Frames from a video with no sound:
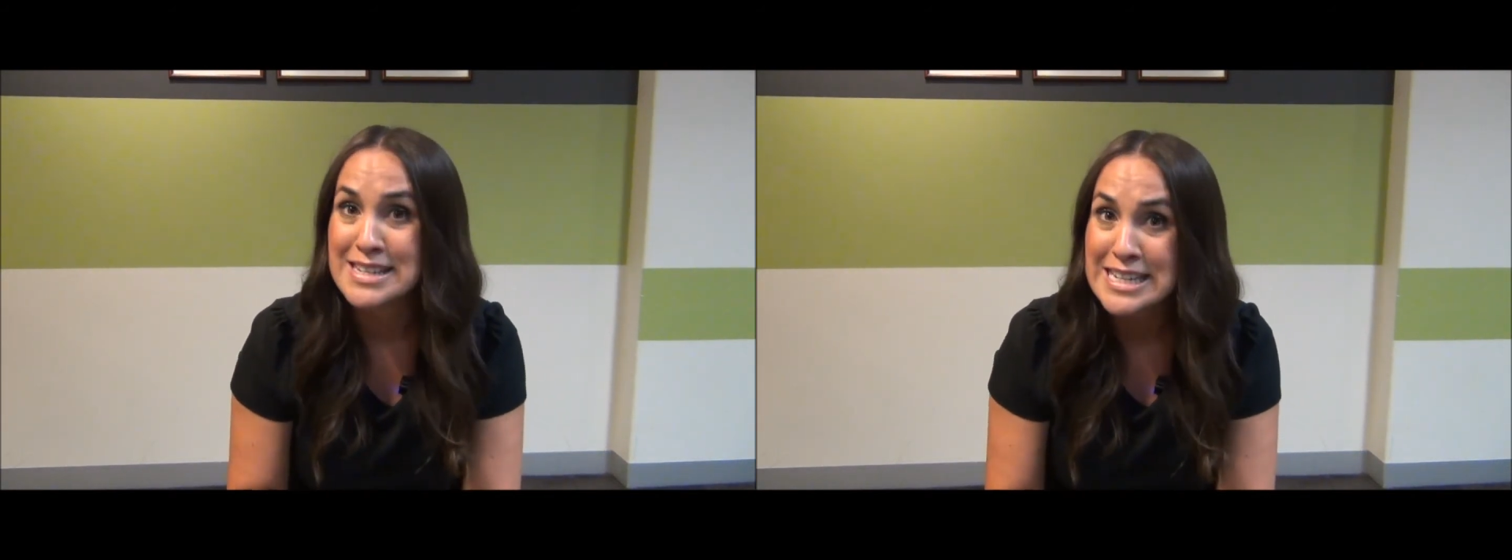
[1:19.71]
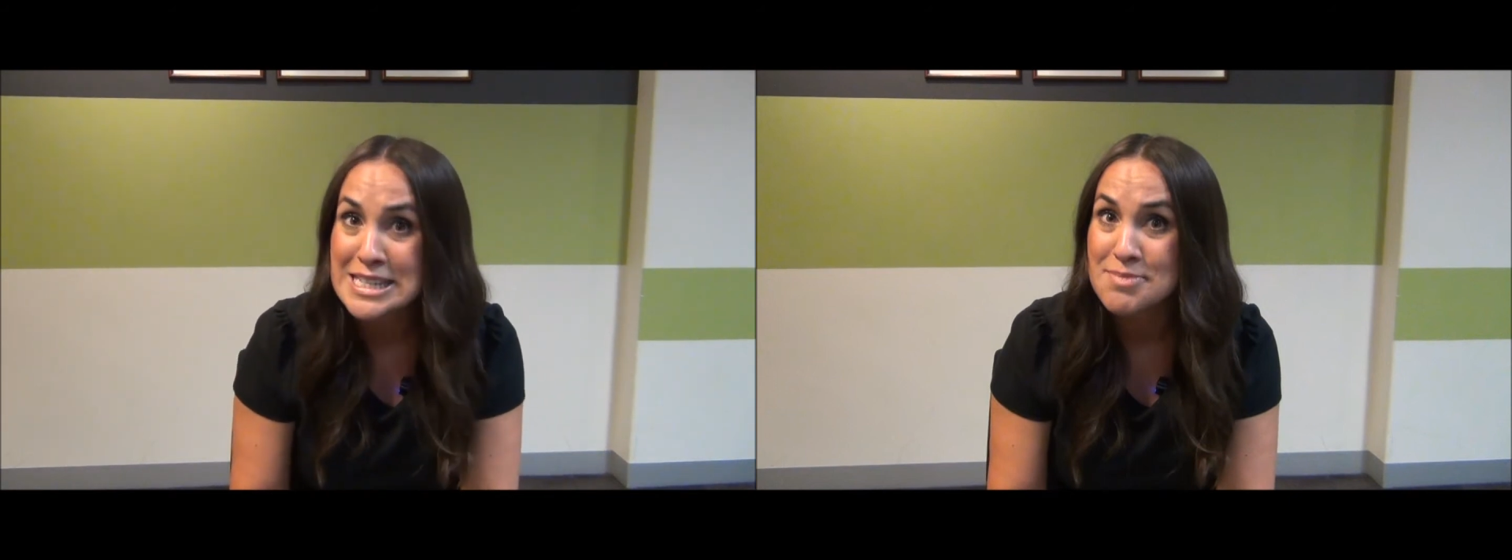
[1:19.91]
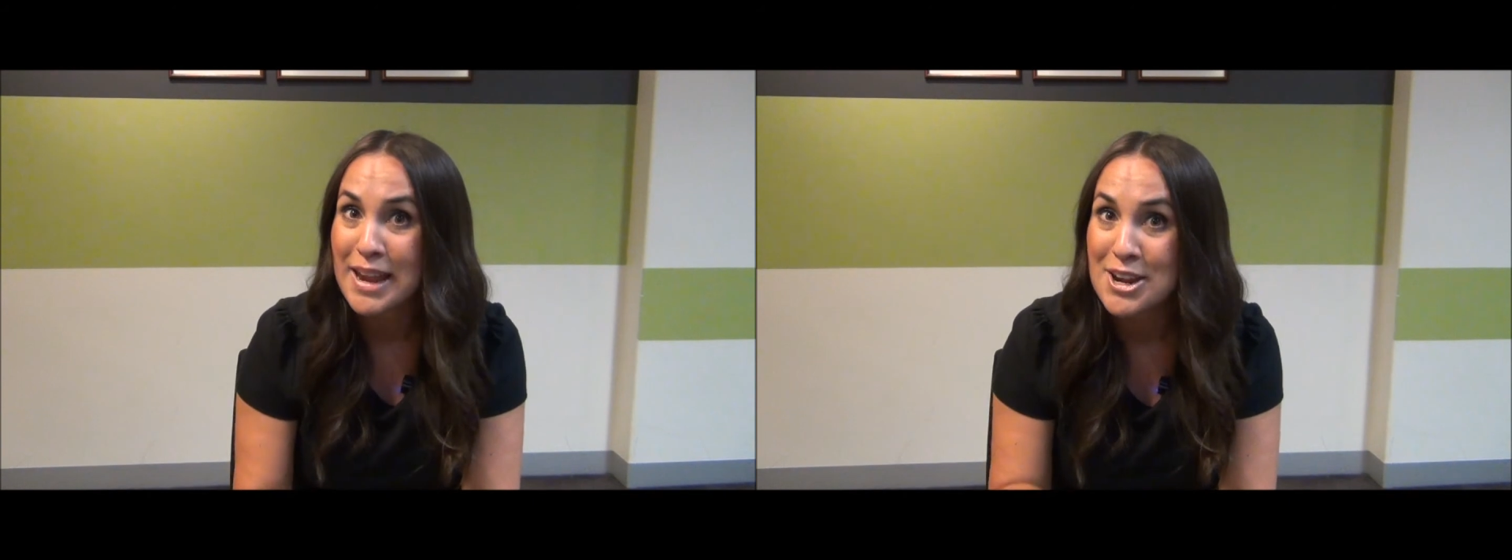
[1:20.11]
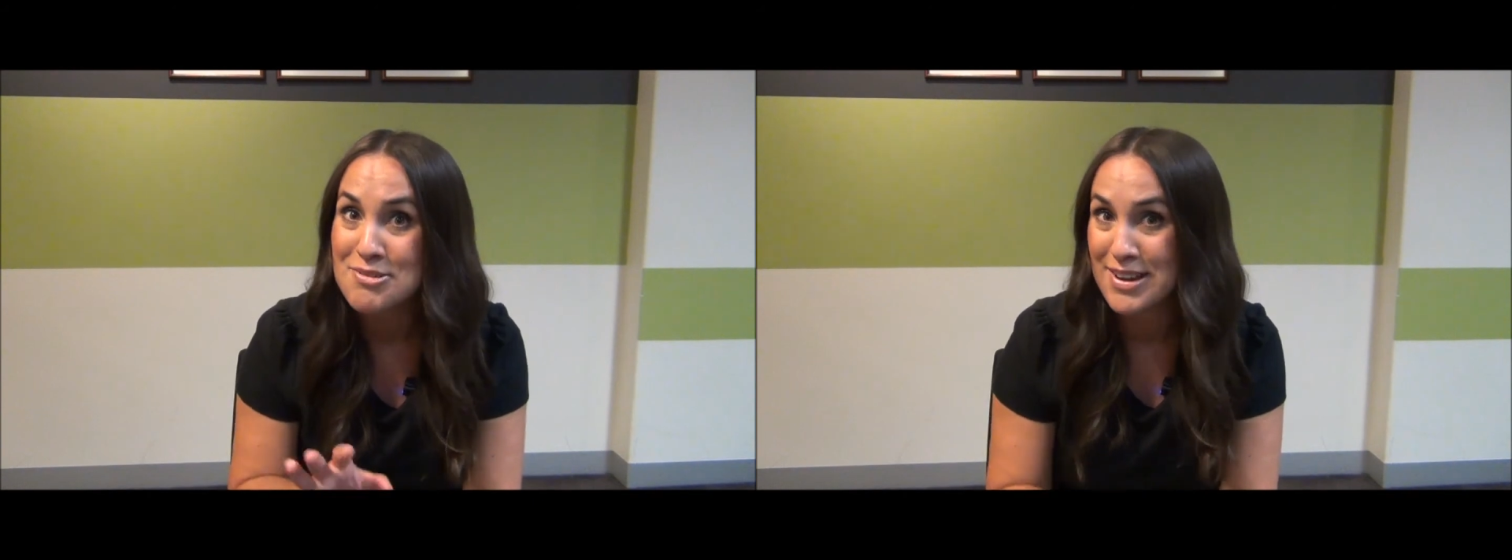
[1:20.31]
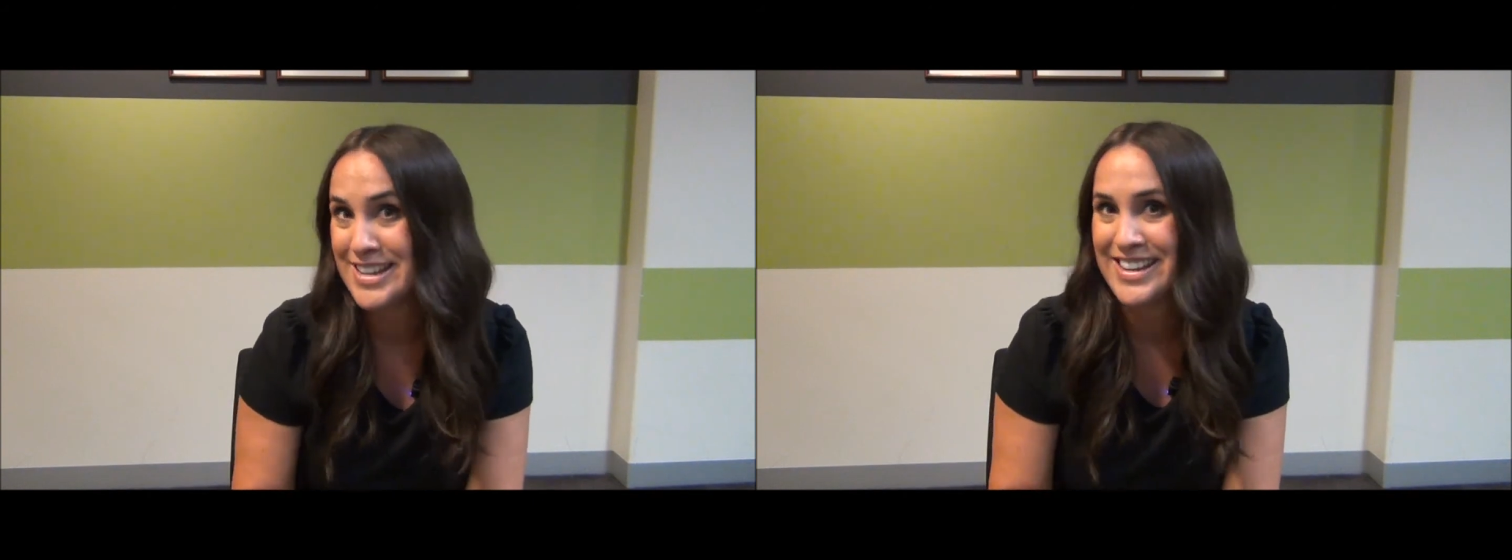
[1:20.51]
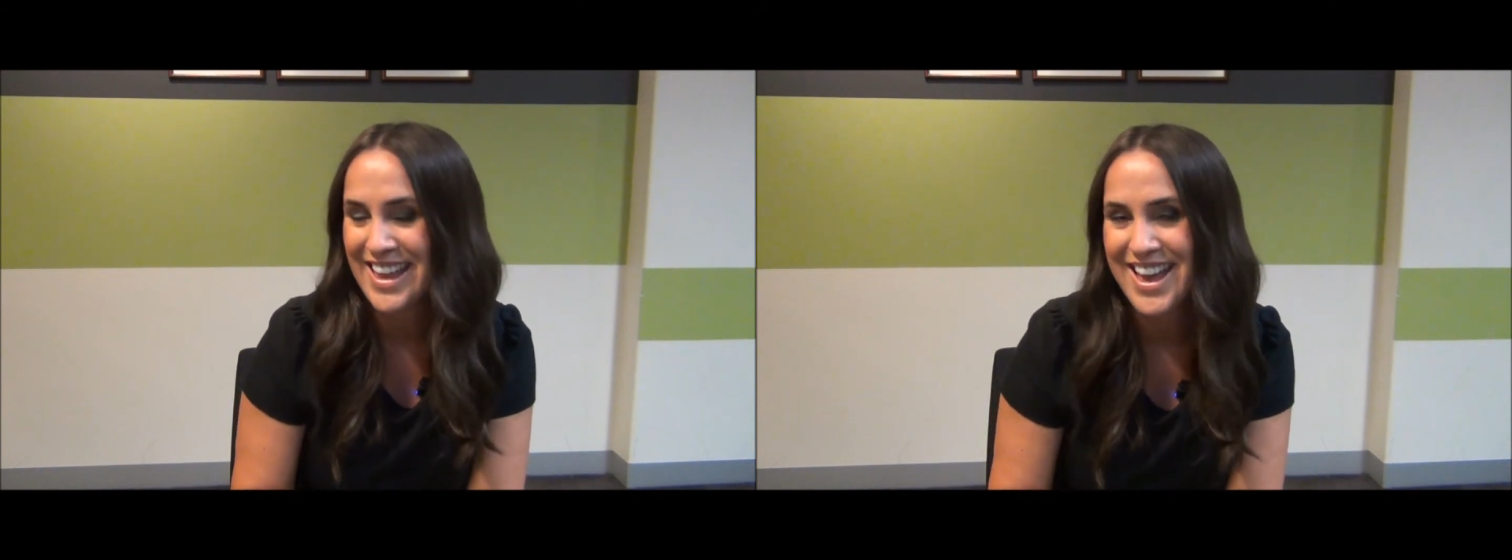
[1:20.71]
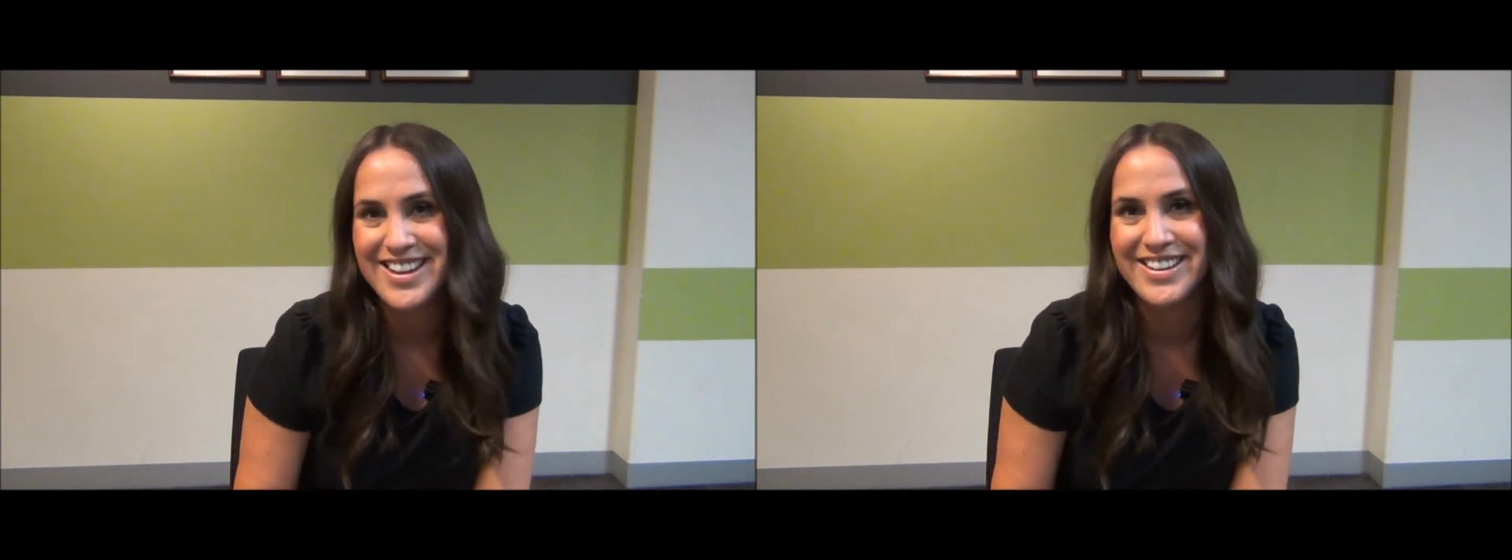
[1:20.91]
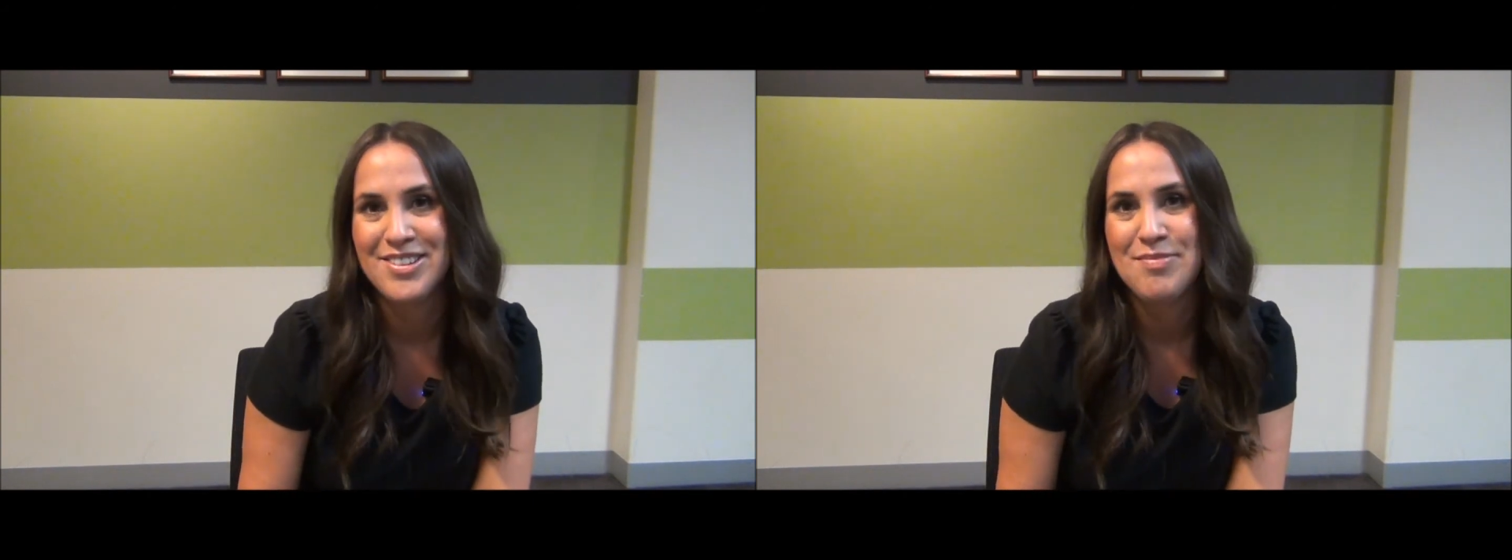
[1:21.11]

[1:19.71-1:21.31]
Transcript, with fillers: participate where you can.